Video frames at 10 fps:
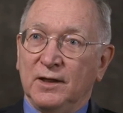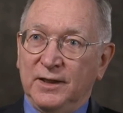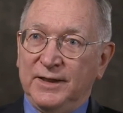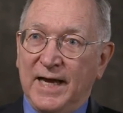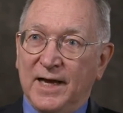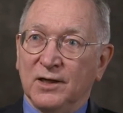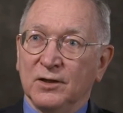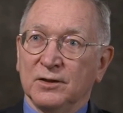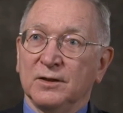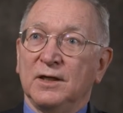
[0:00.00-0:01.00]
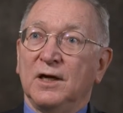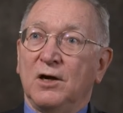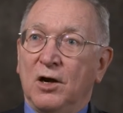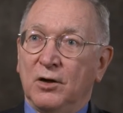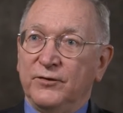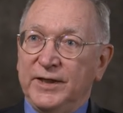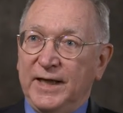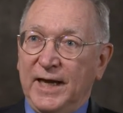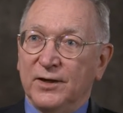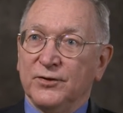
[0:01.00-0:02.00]
Lee Nadler, Harvey
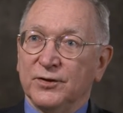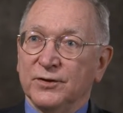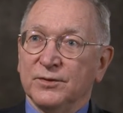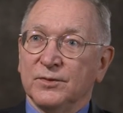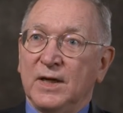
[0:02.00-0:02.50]
Cantor,